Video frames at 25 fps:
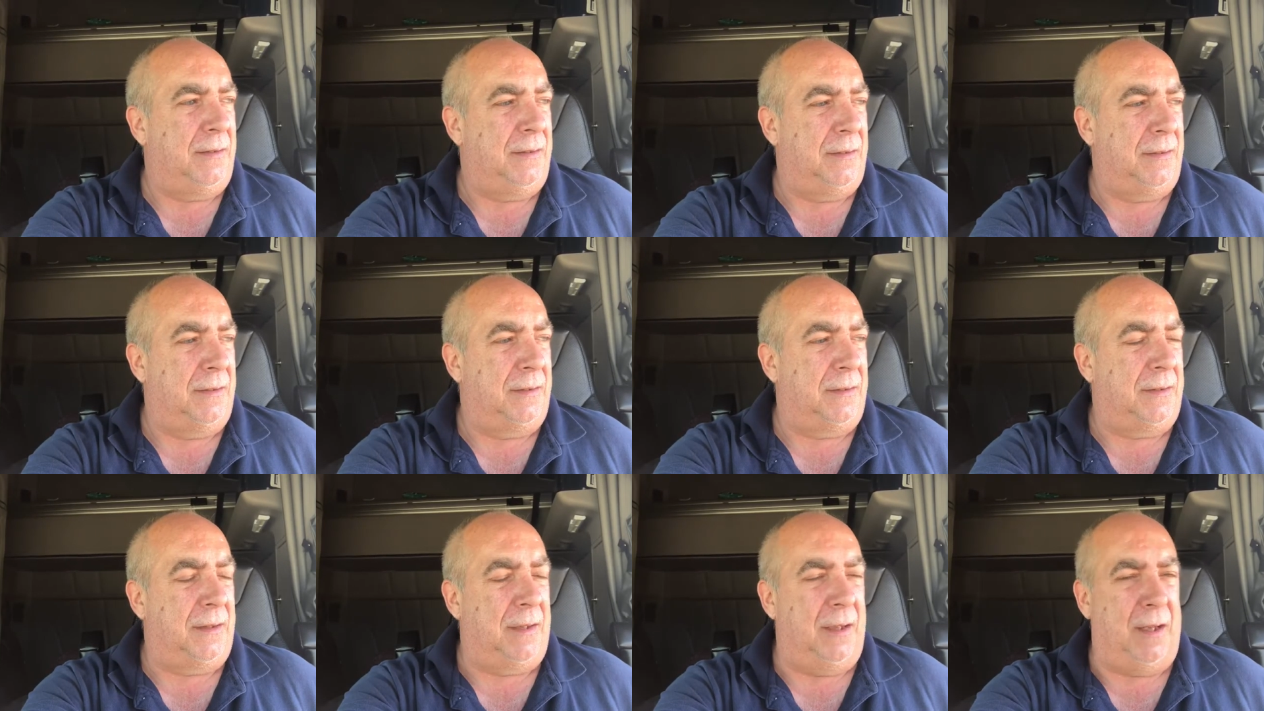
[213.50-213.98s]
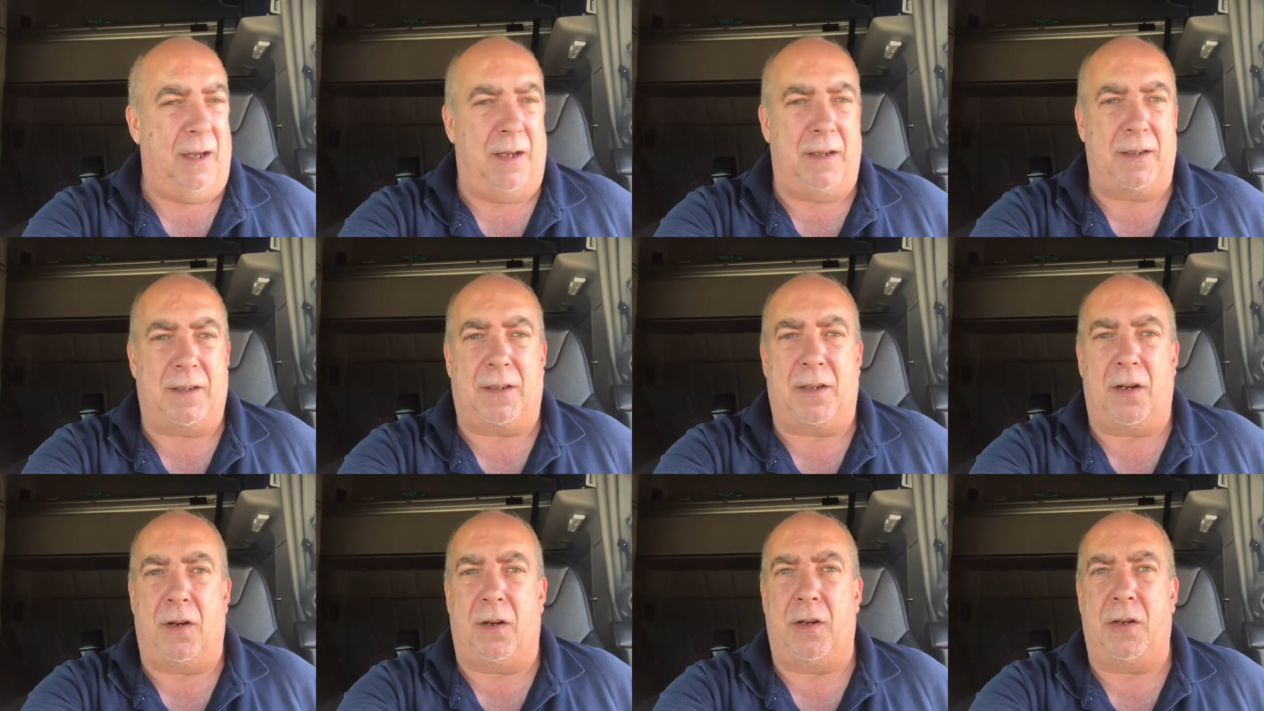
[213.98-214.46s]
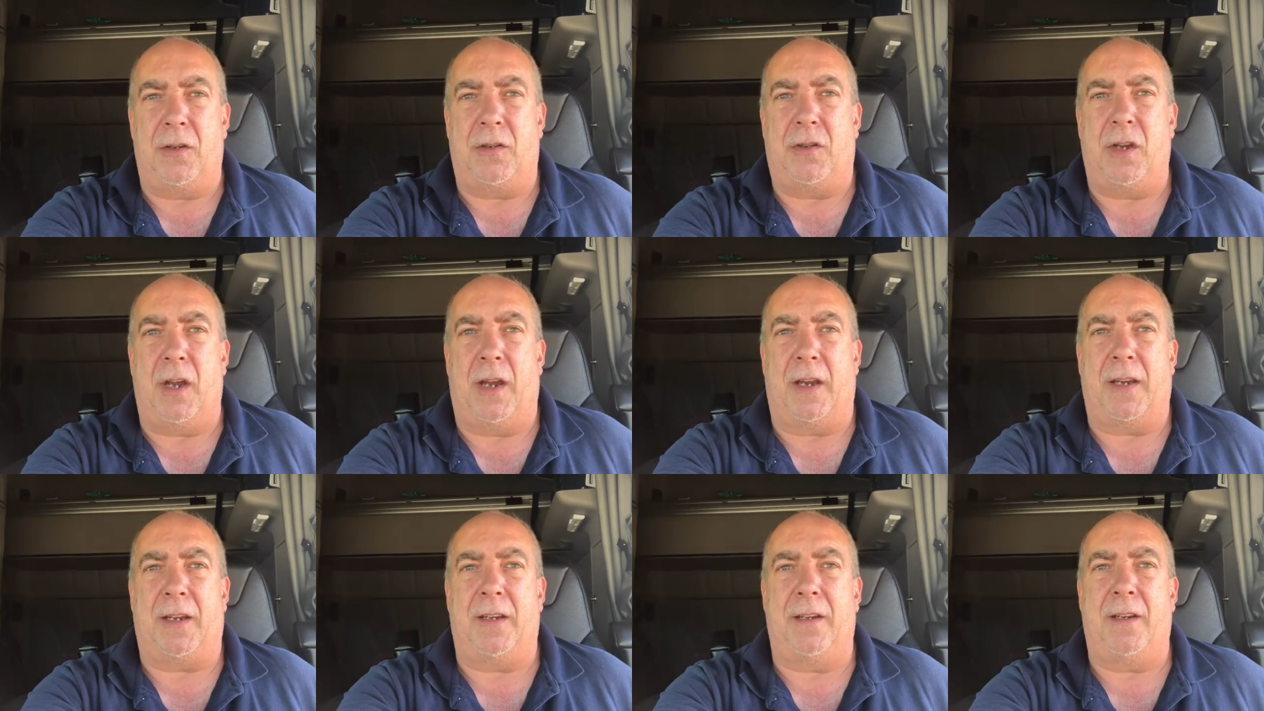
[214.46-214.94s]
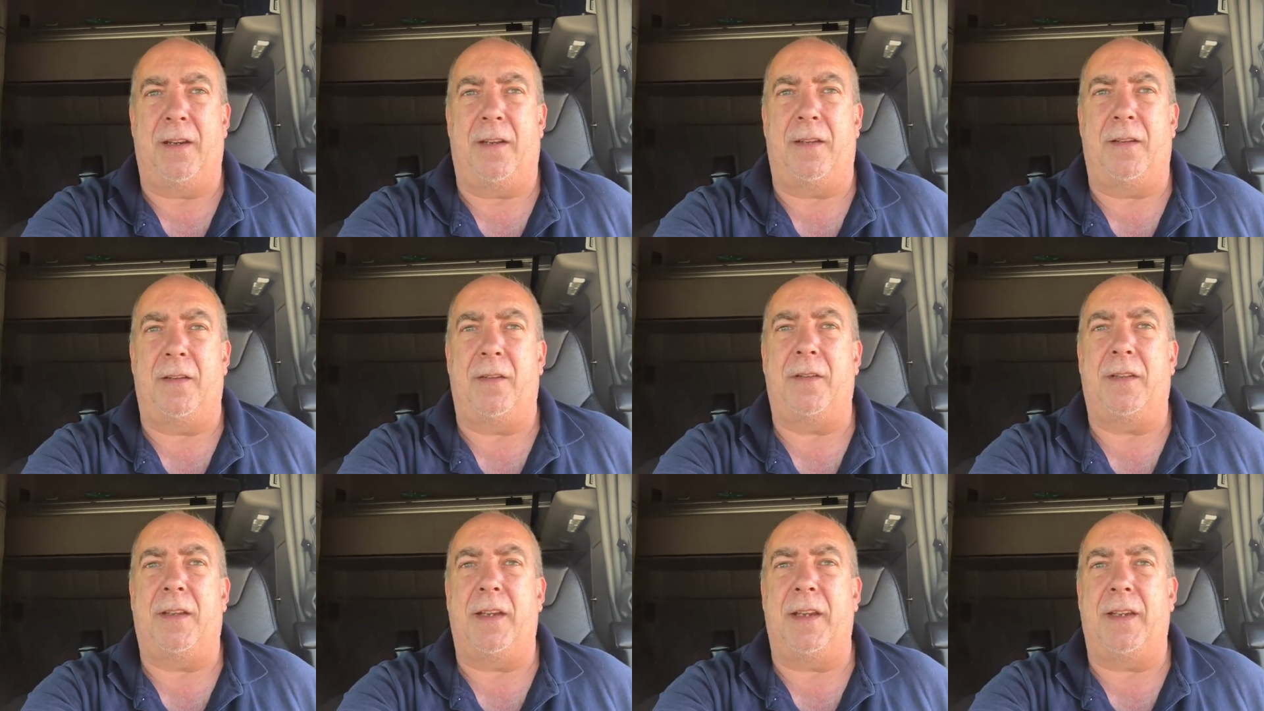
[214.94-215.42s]
So I started checking
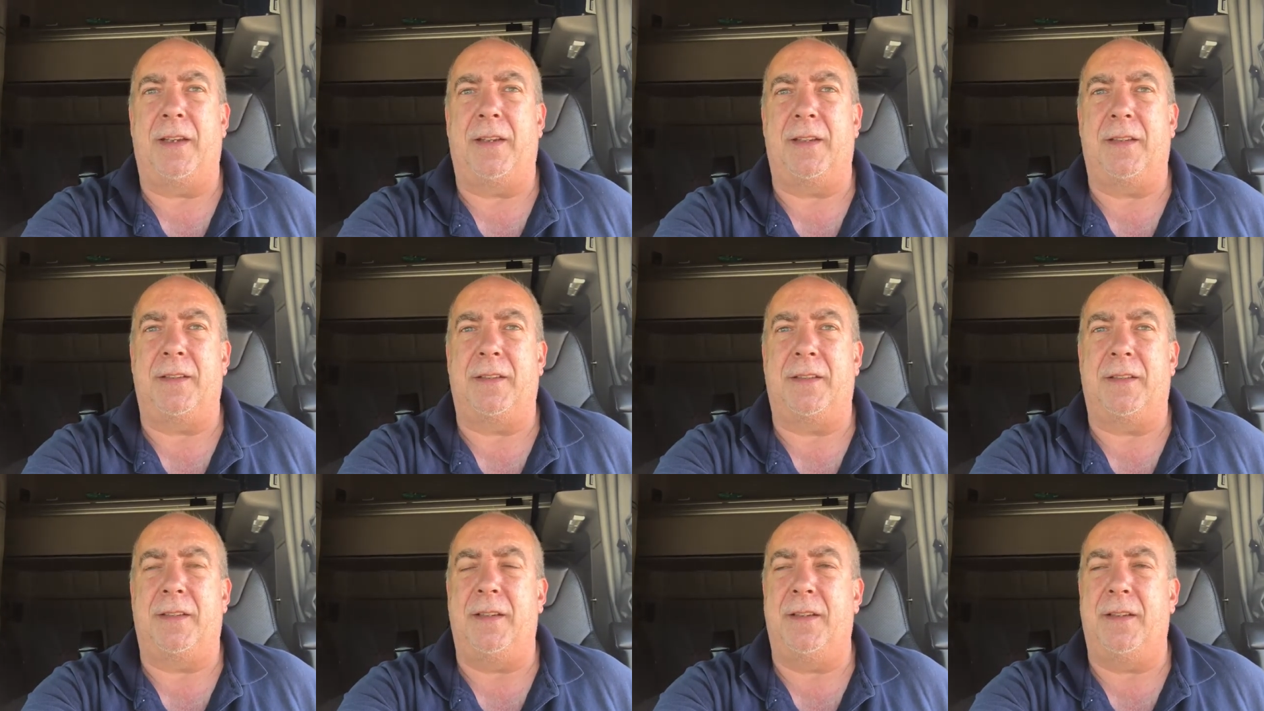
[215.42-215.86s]
other things.